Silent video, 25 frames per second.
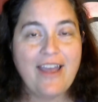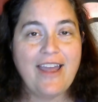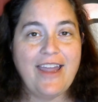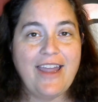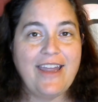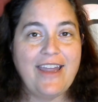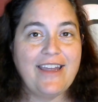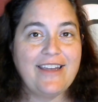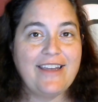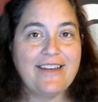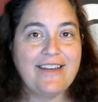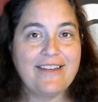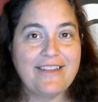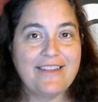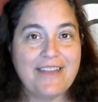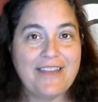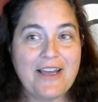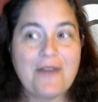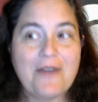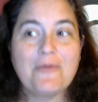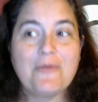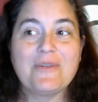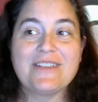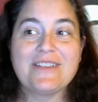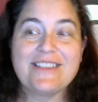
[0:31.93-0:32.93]
And
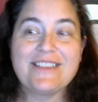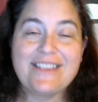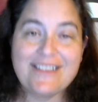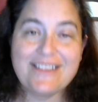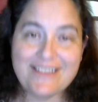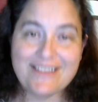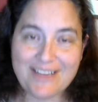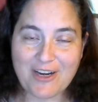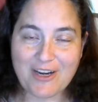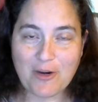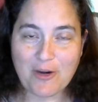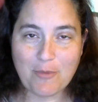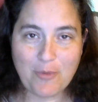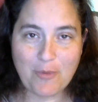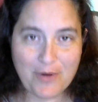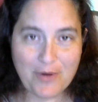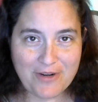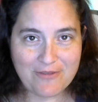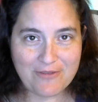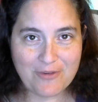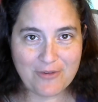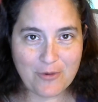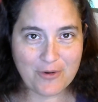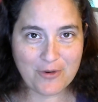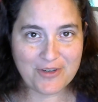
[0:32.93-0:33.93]
that was the entire
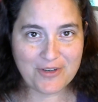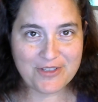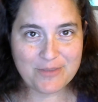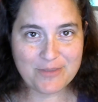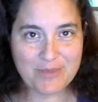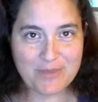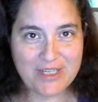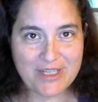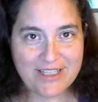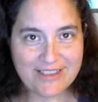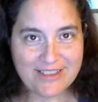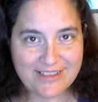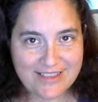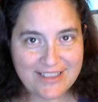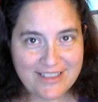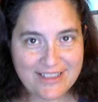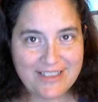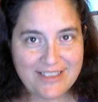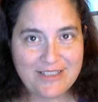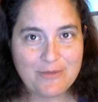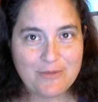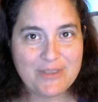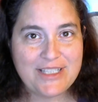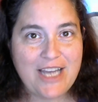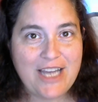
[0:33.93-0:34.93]
point, of course, because
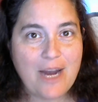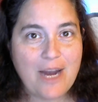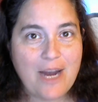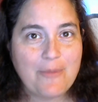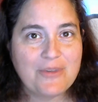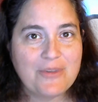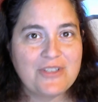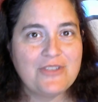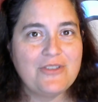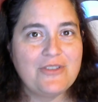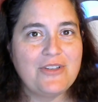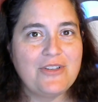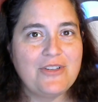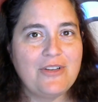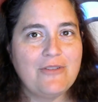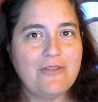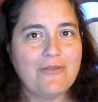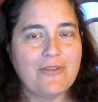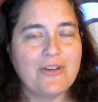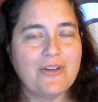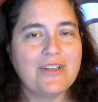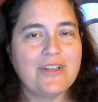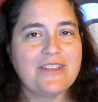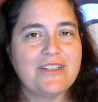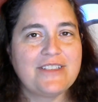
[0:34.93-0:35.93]
this was the opportunity
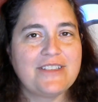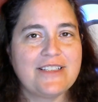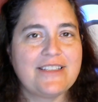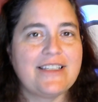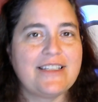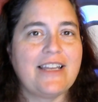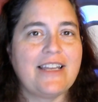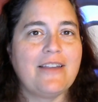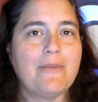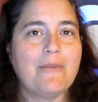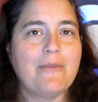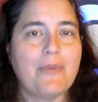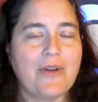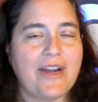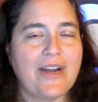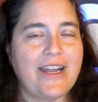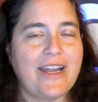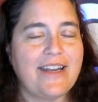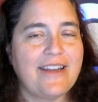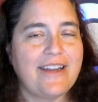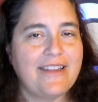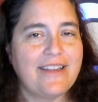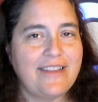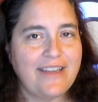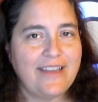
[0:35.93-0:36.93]
for us to
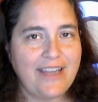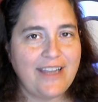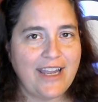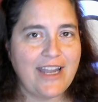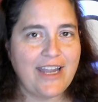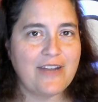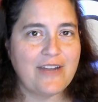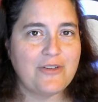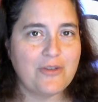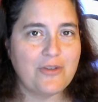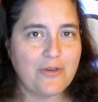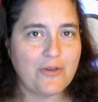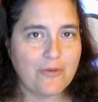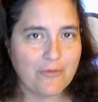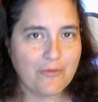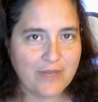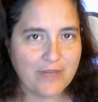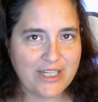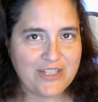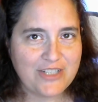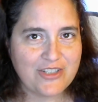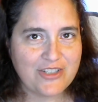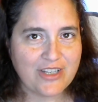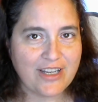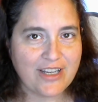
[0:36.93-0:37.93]
celebrate the Kanto
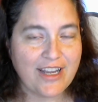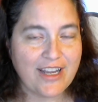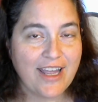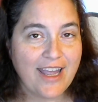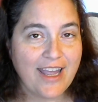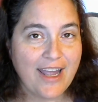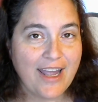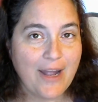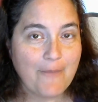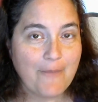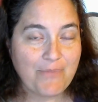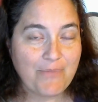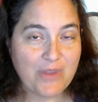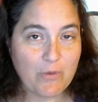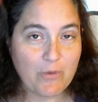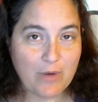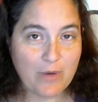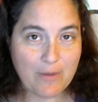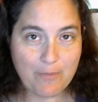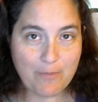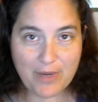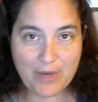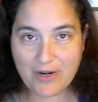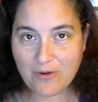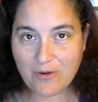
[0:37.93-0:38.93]
region. And
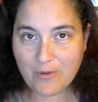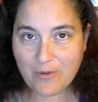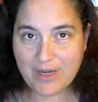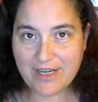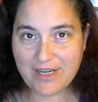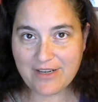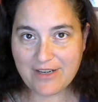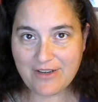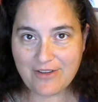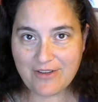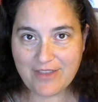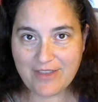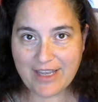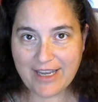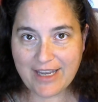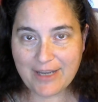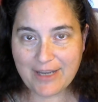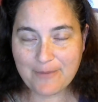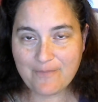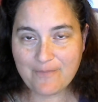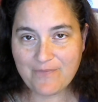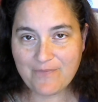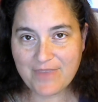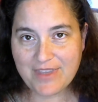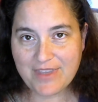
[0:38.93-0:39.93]
what better way to do
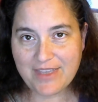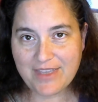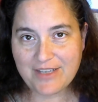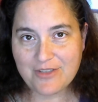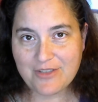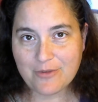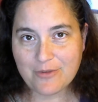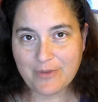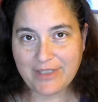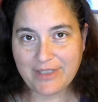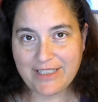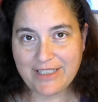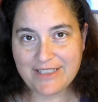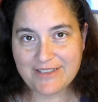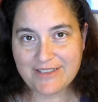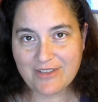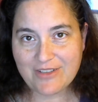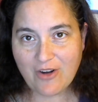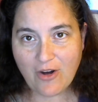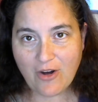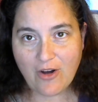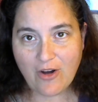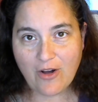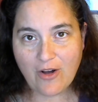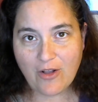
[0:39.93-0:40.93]
that than to release
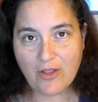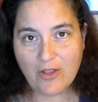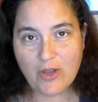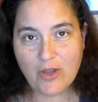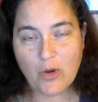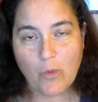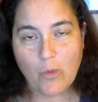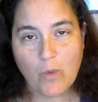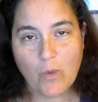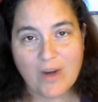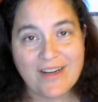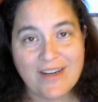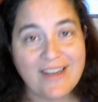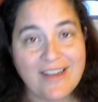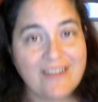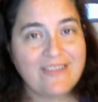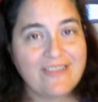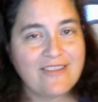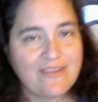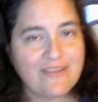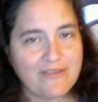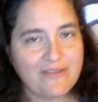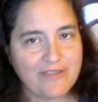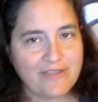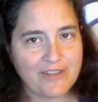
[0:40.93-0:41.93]
all
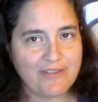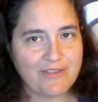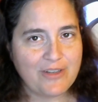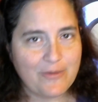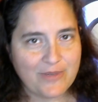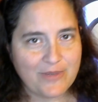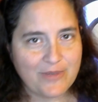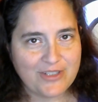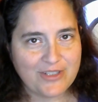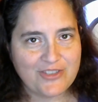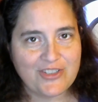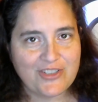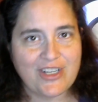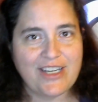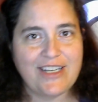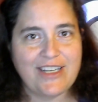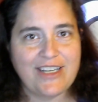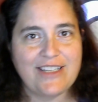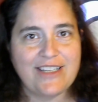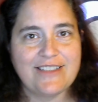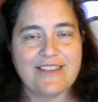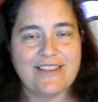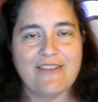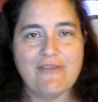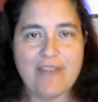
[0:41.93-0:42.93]
151
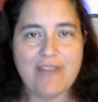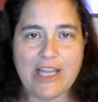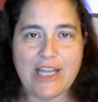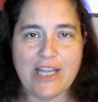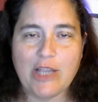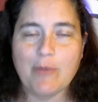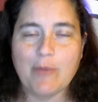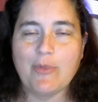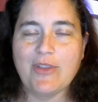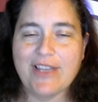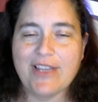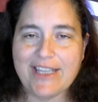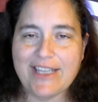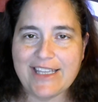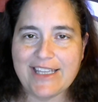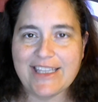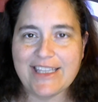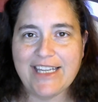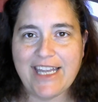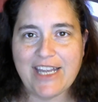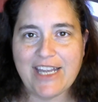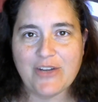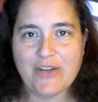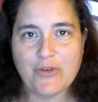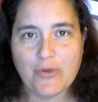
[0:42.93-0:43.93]
shinies available in
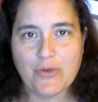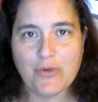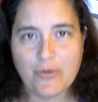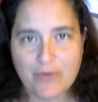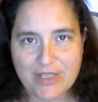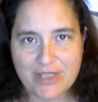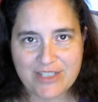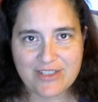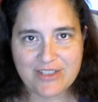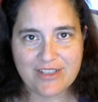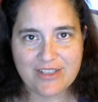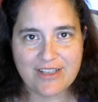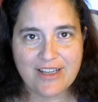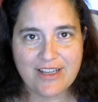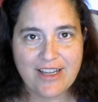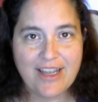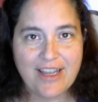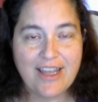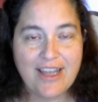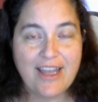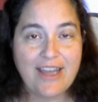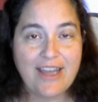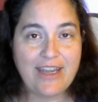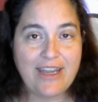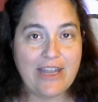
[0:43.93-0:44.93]
the Kanto region.
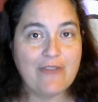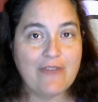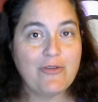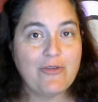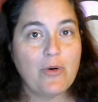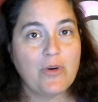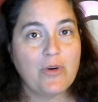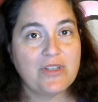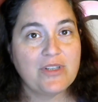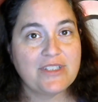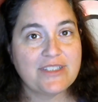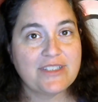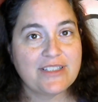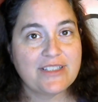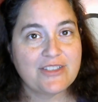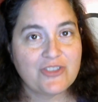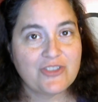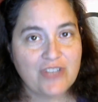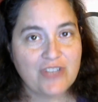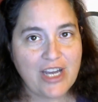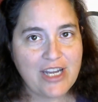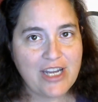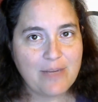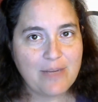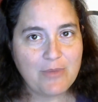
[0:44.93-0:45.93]
Now, of course,
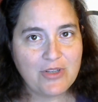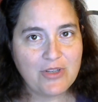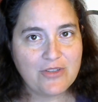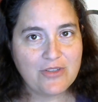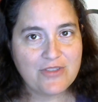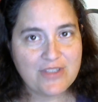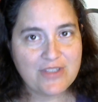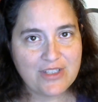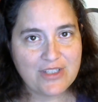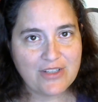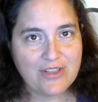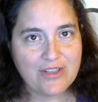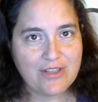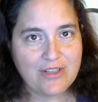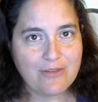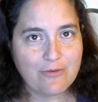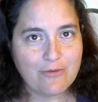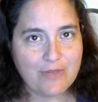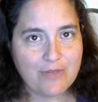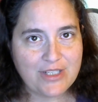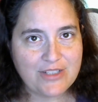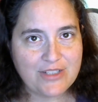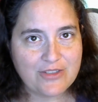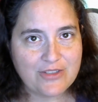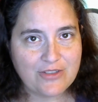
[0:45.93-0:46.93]
Shiny Mew is still in
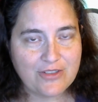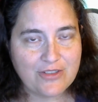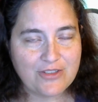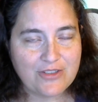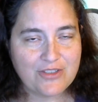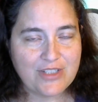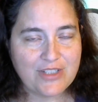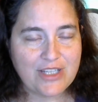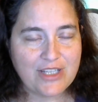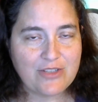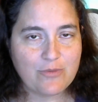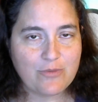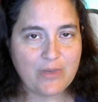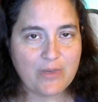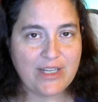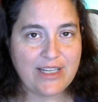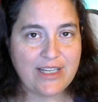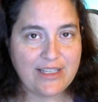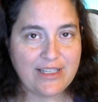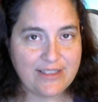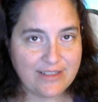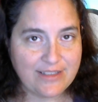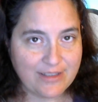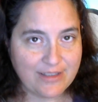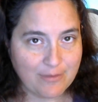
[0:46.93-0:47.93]
a research that we
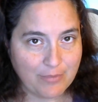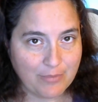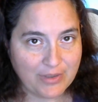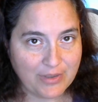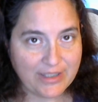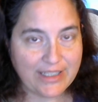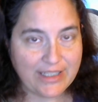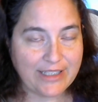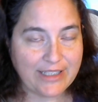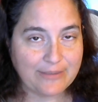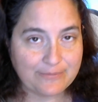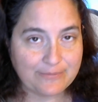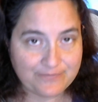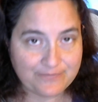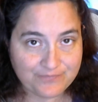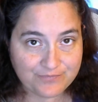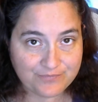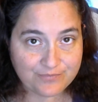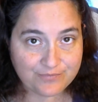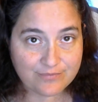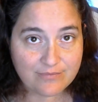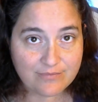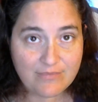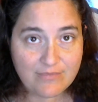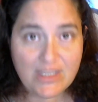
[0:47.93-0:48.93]
need to complete
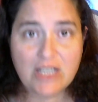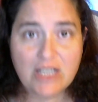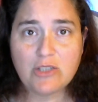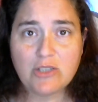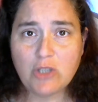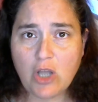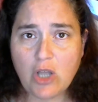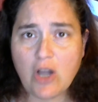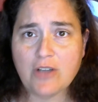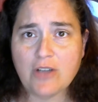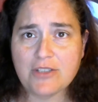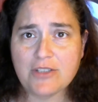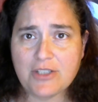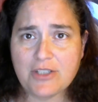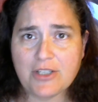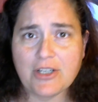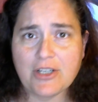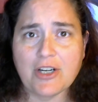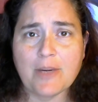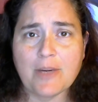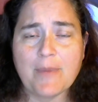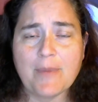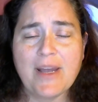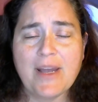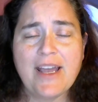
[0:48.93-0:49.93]
long
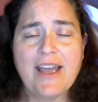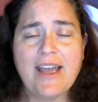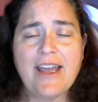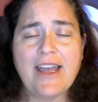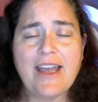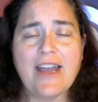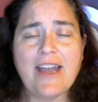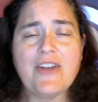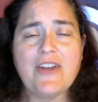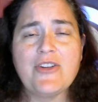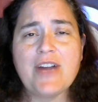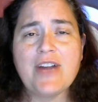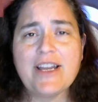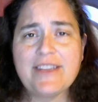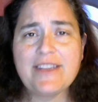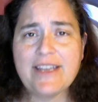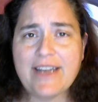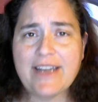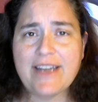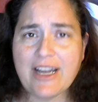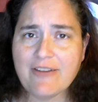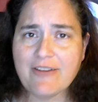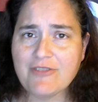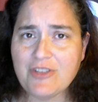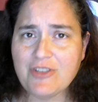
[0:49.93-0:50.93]
term, and you got
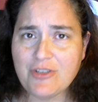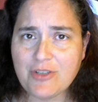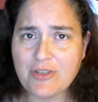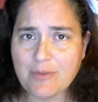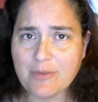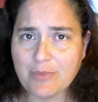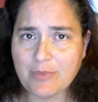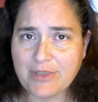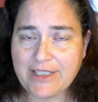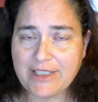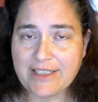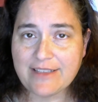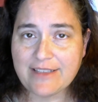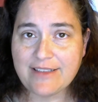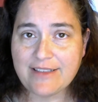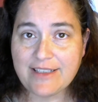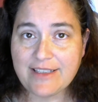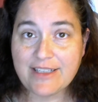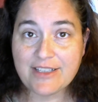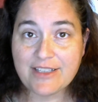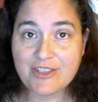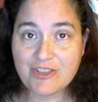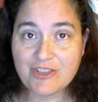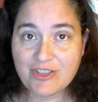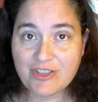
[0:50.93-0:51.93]
that after you completed
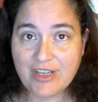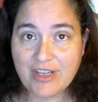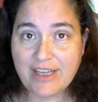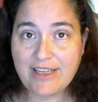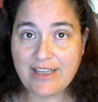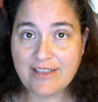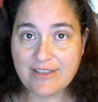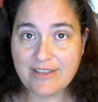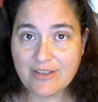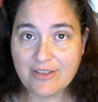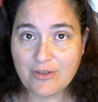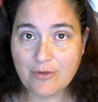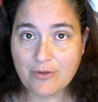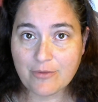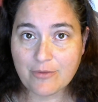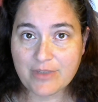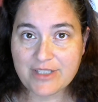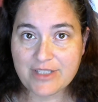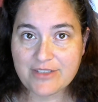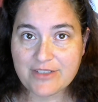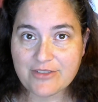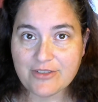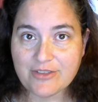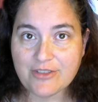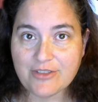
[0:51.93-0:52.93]
the Shiny Ditto
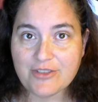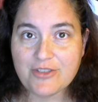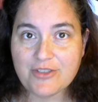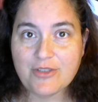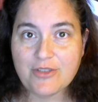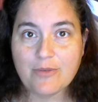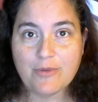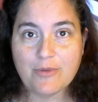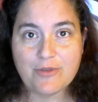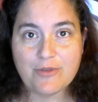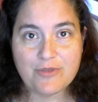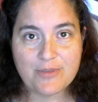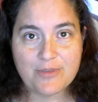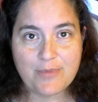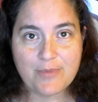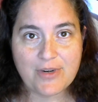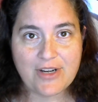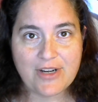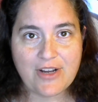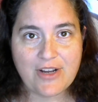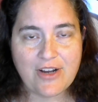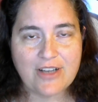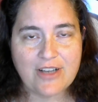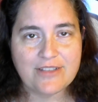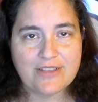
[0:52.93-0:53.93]
research, which was
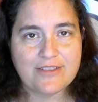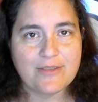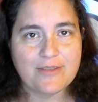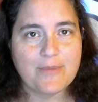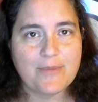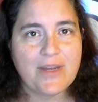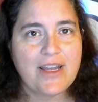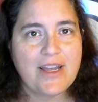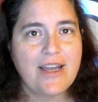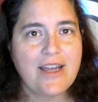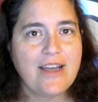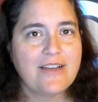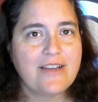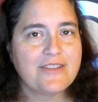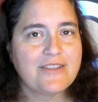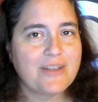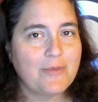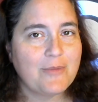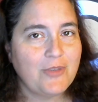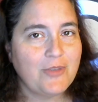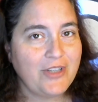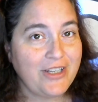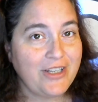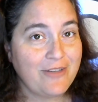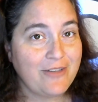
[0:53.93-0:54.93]
pretty awesome.
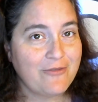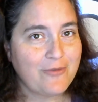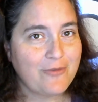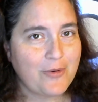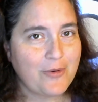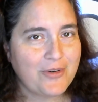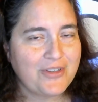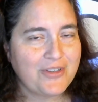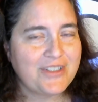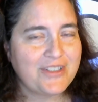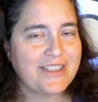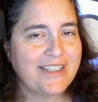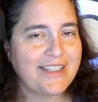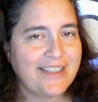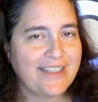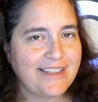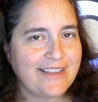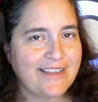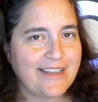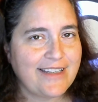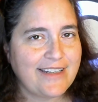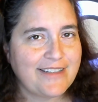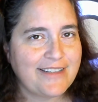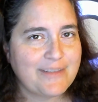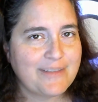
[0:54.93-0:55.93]
So I'm looking forward to
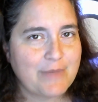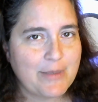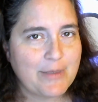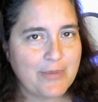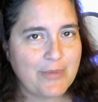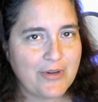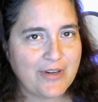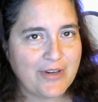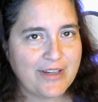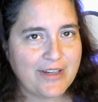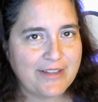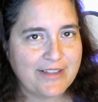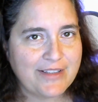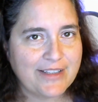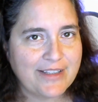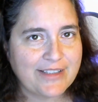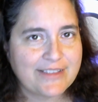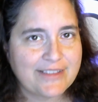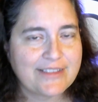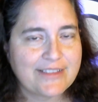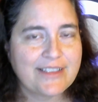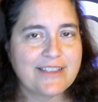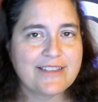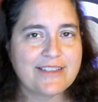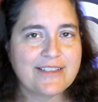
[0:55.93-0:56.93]
getting that into my
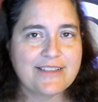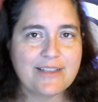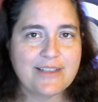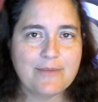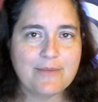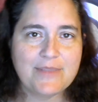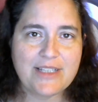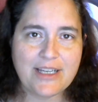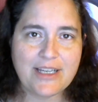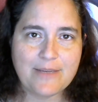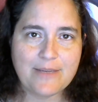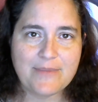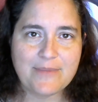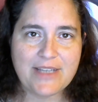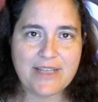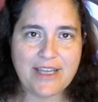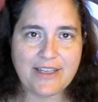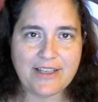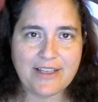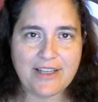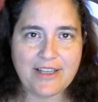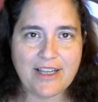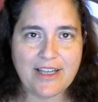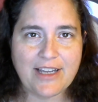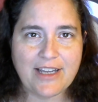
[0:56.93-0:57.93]
Pokédex sometime
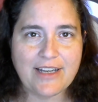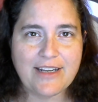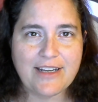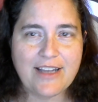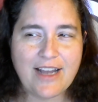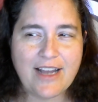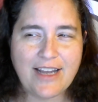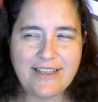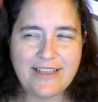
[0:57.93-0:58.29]
down the line.